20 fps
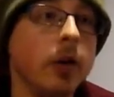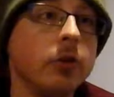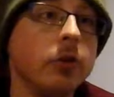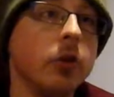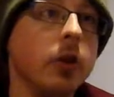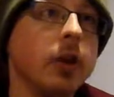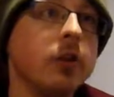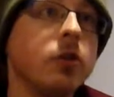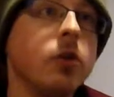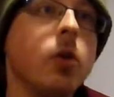
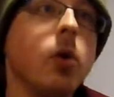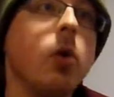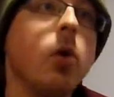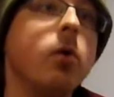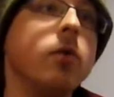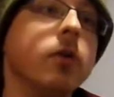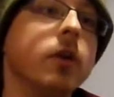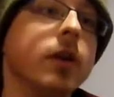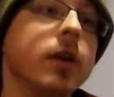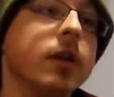So let's go
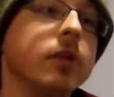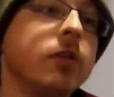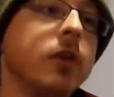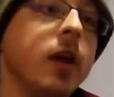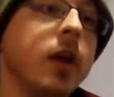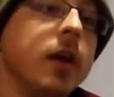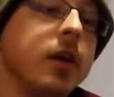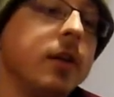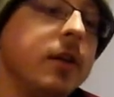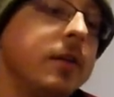over this.
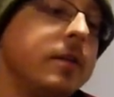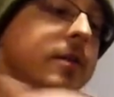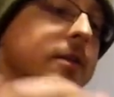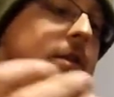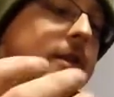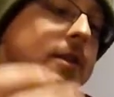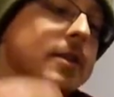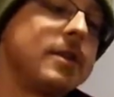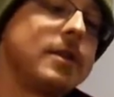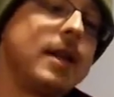This
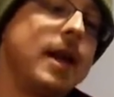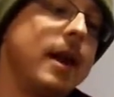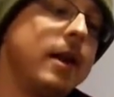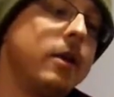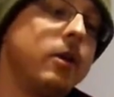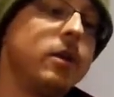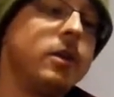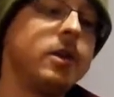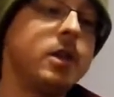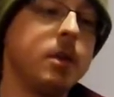is a
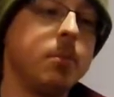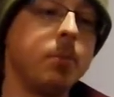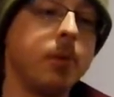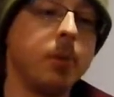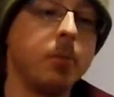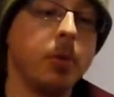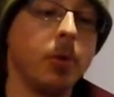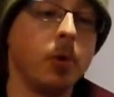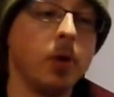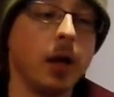standard
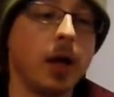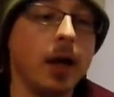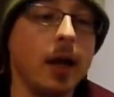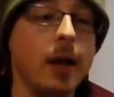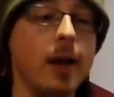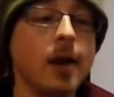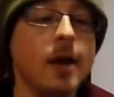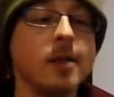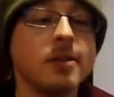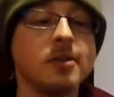tip-up,
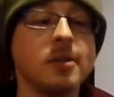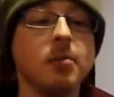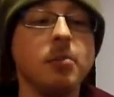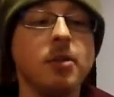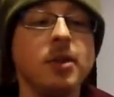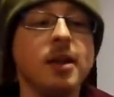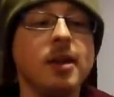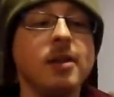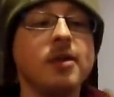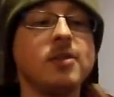okay? Some
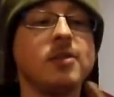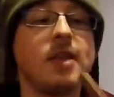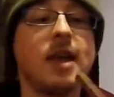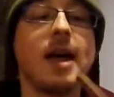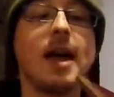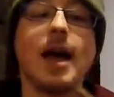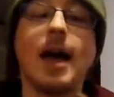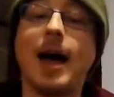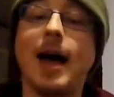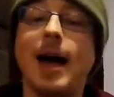things
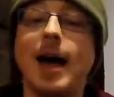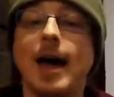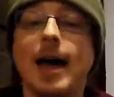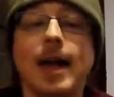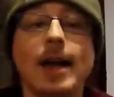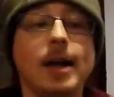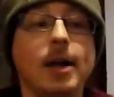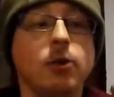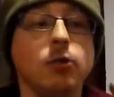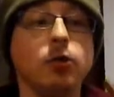that
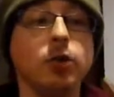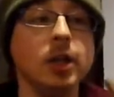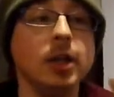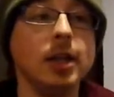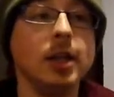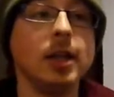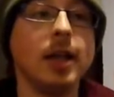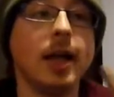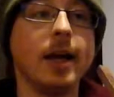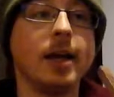I
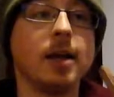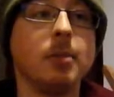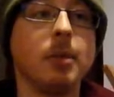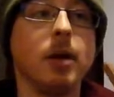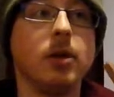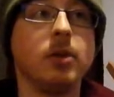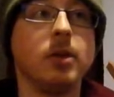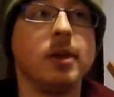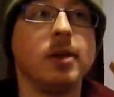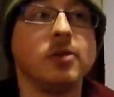really like
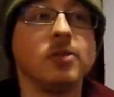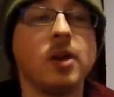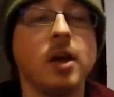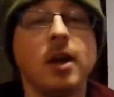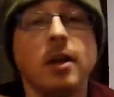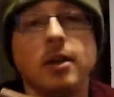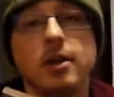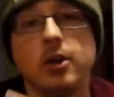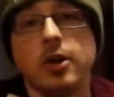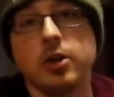about this:
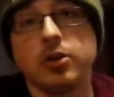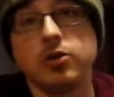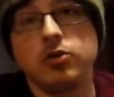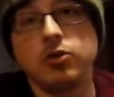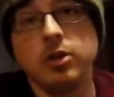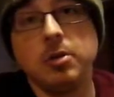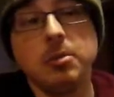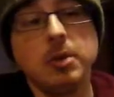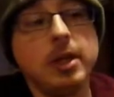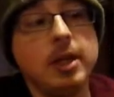they're
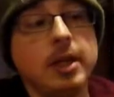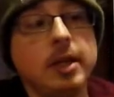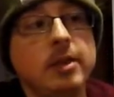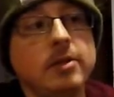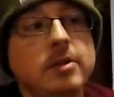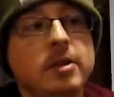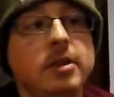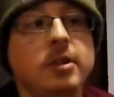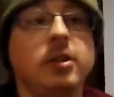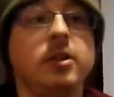extremely
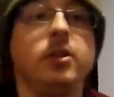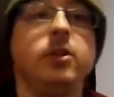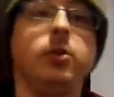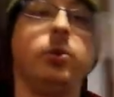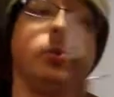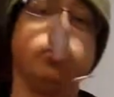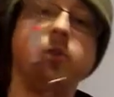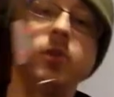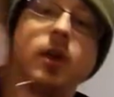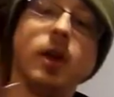easy to
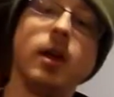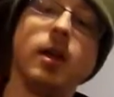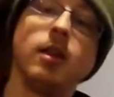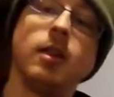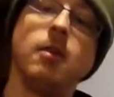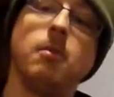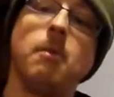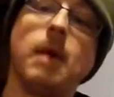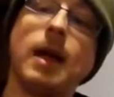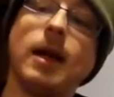use.
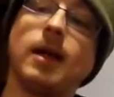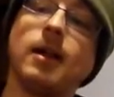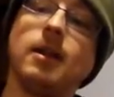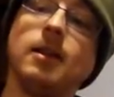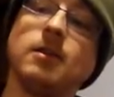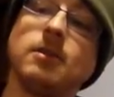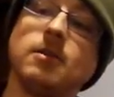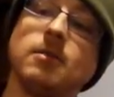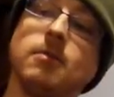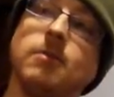The
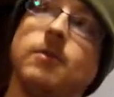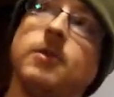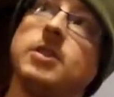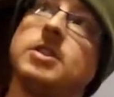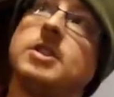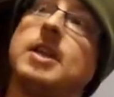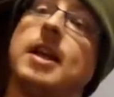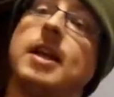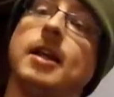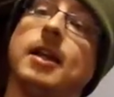mechanism for
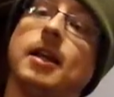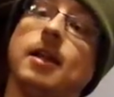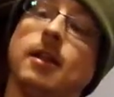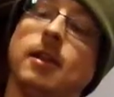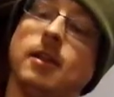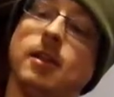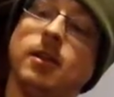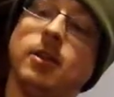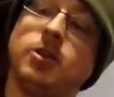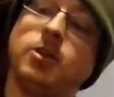setting
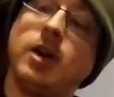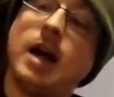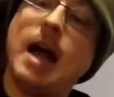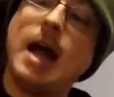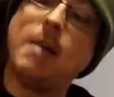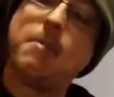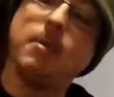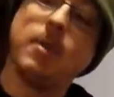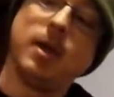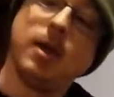the
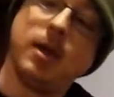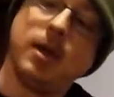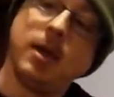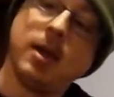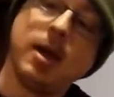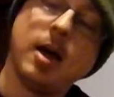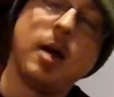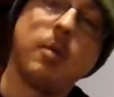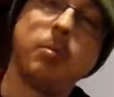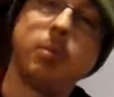trap,
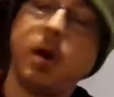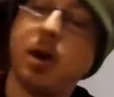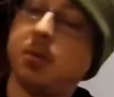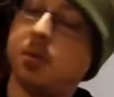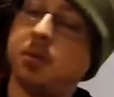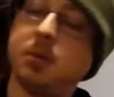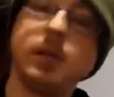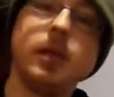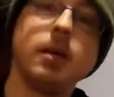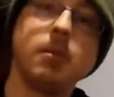I'll
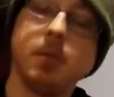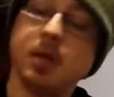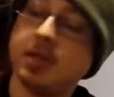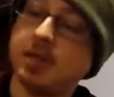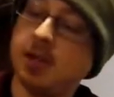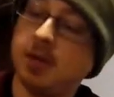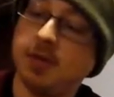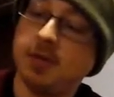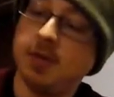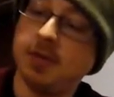probably hit
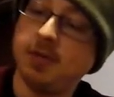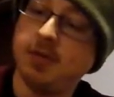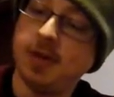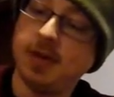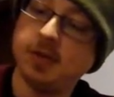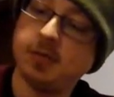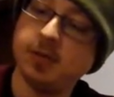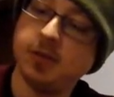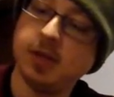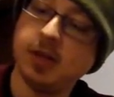myself in the
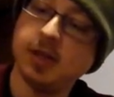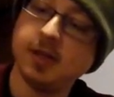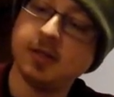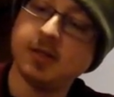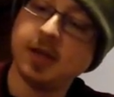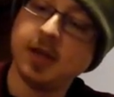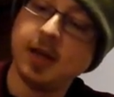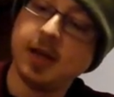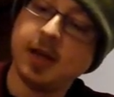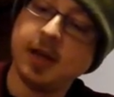face with
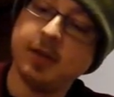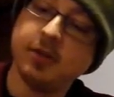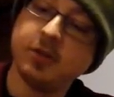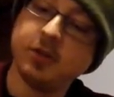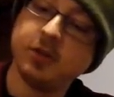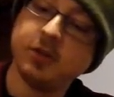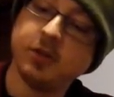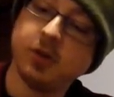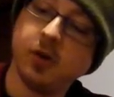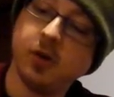this, is
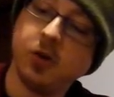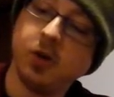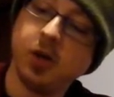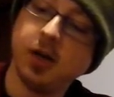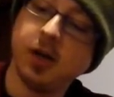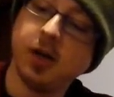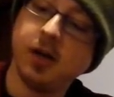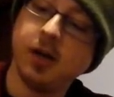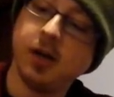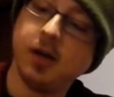just a
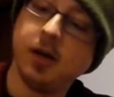hook